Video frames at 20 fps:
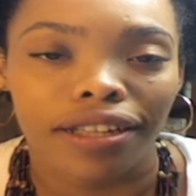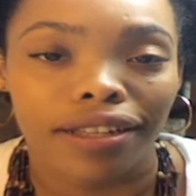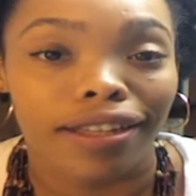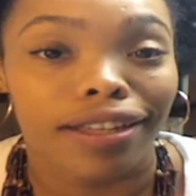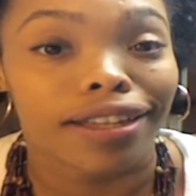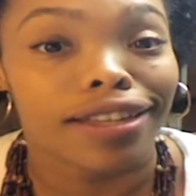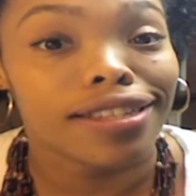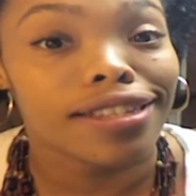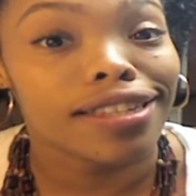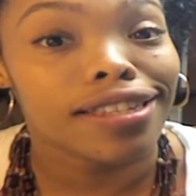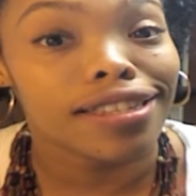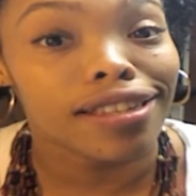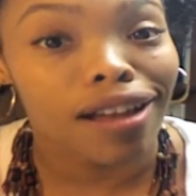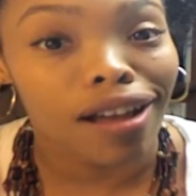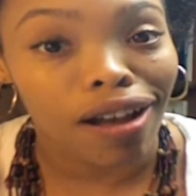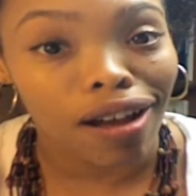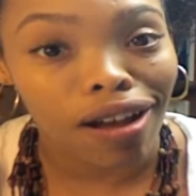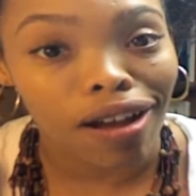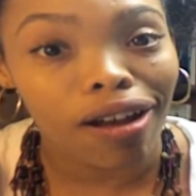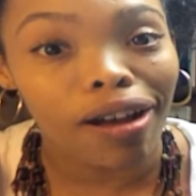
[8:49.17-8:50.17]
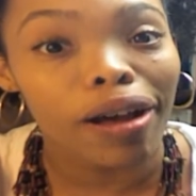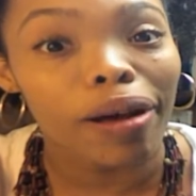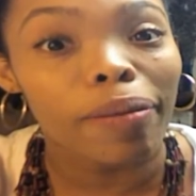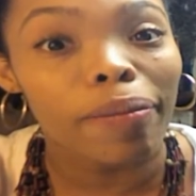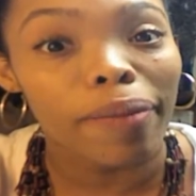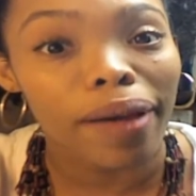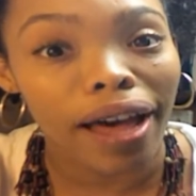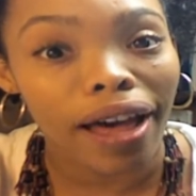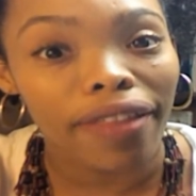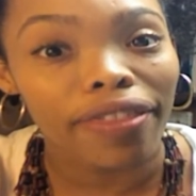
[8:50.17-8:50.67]
Because it's all
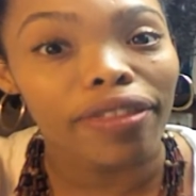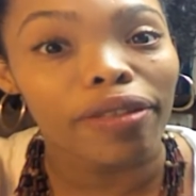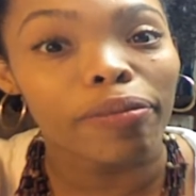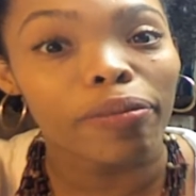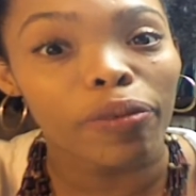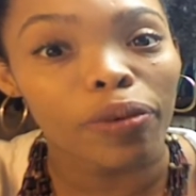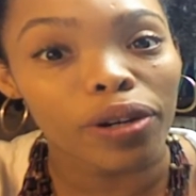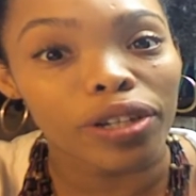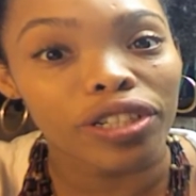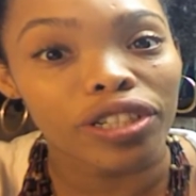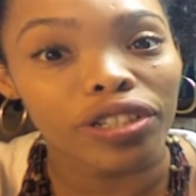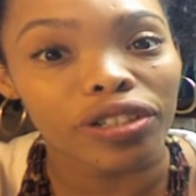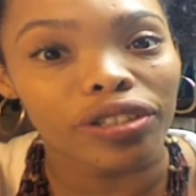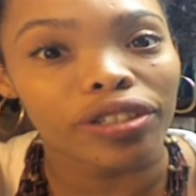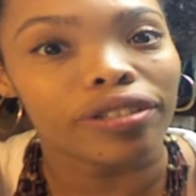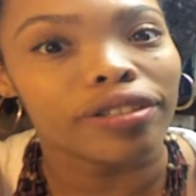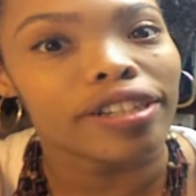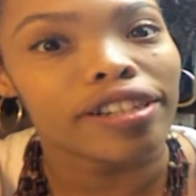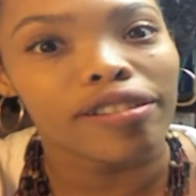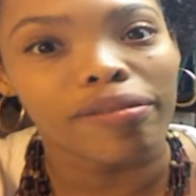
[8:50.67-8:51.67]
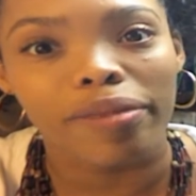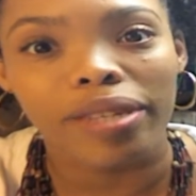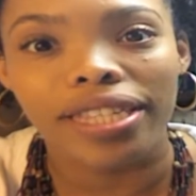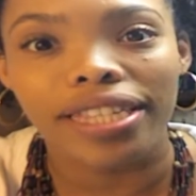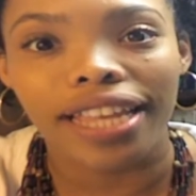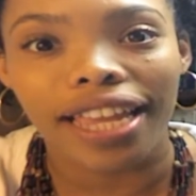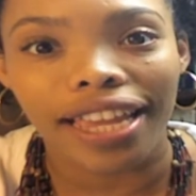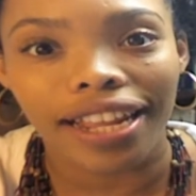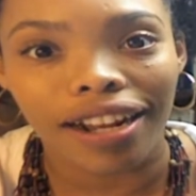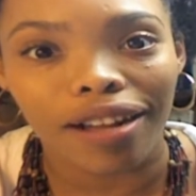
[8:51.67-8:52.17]
about the moisture. You'll hear me
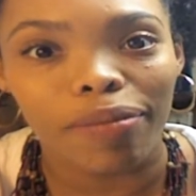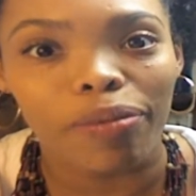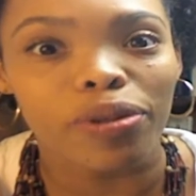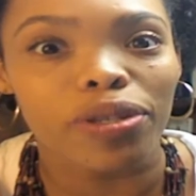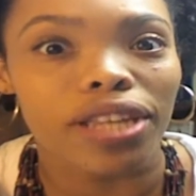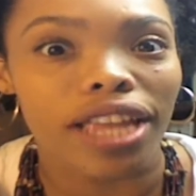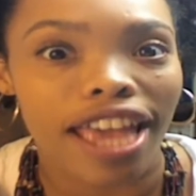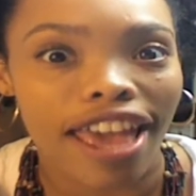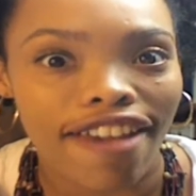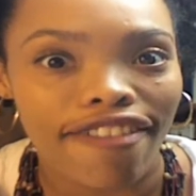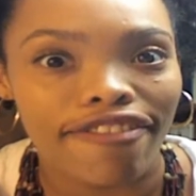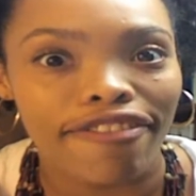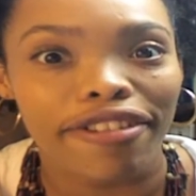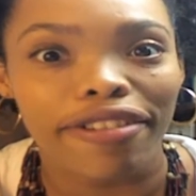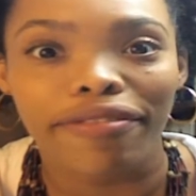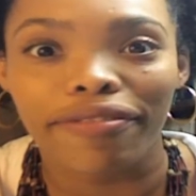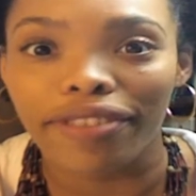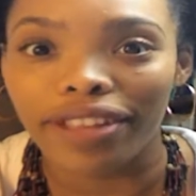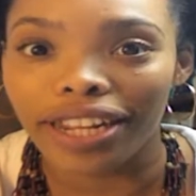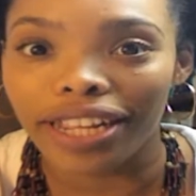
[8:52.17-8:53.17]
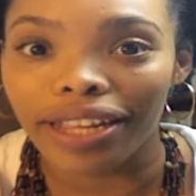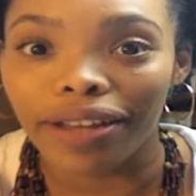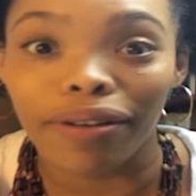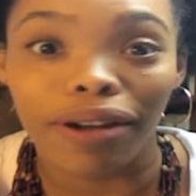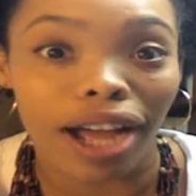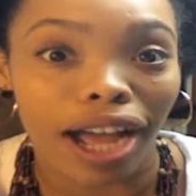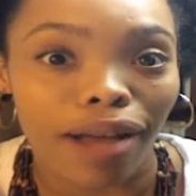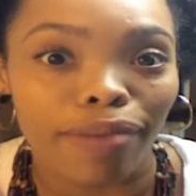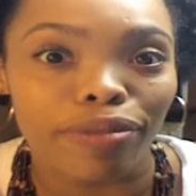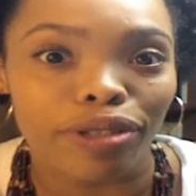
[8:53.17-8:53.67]
say it almost every video,
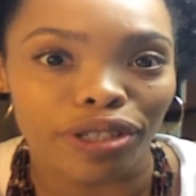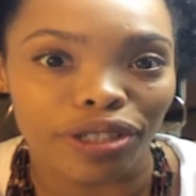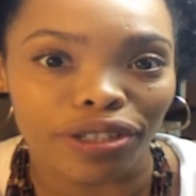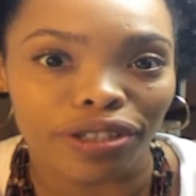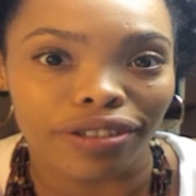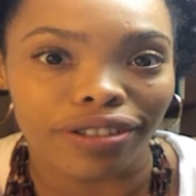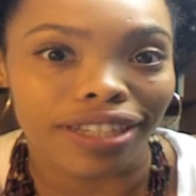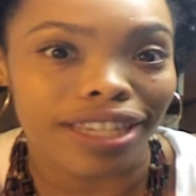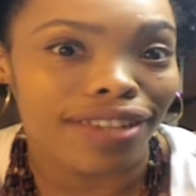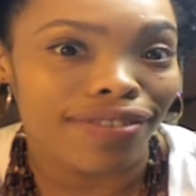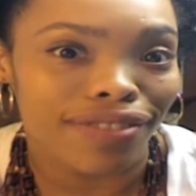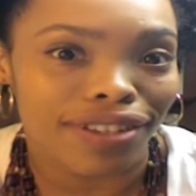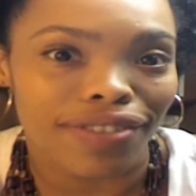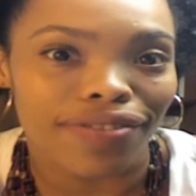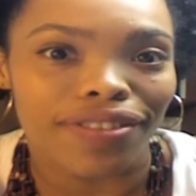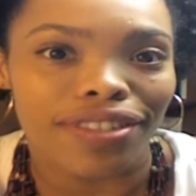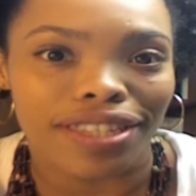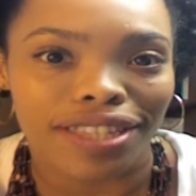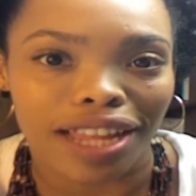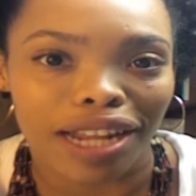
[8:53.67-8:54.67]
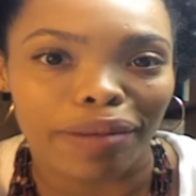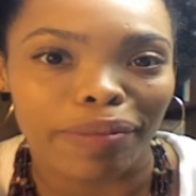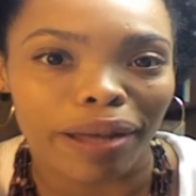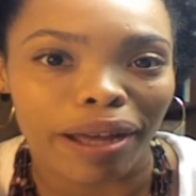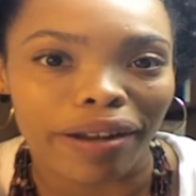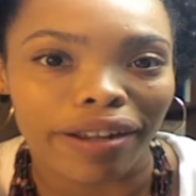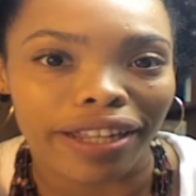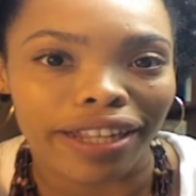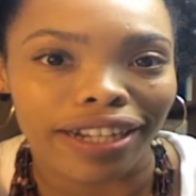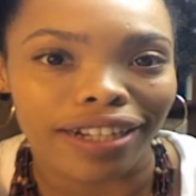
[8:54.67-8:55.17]
I'm sure, even if it's not
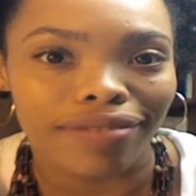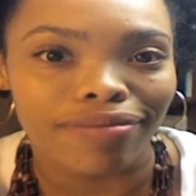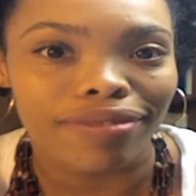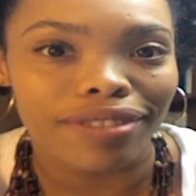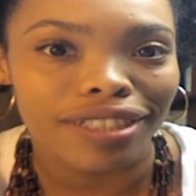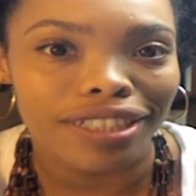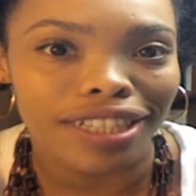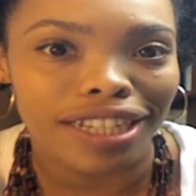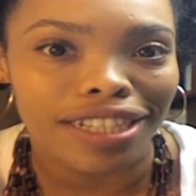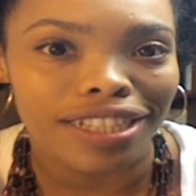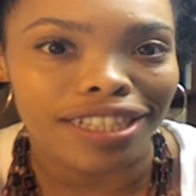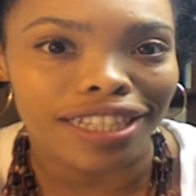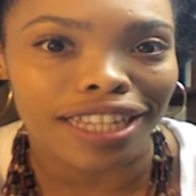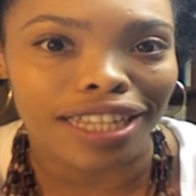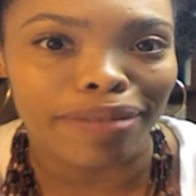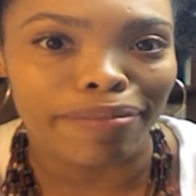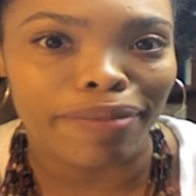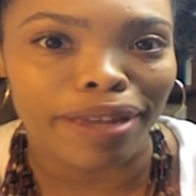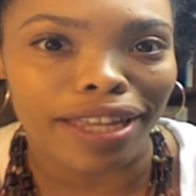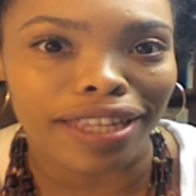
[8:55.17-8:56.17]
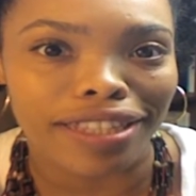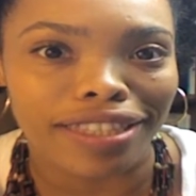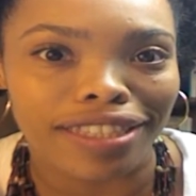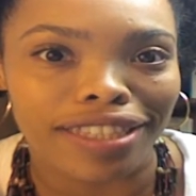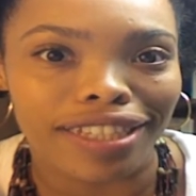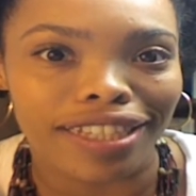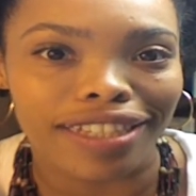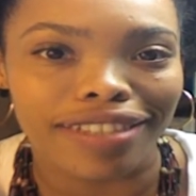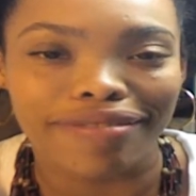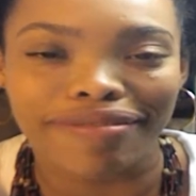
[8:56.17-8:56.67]
about hair, just to make it
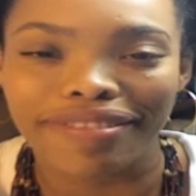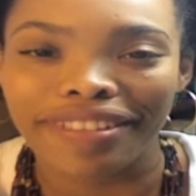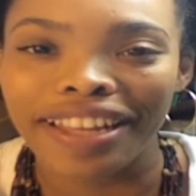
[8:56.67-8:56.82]
stick.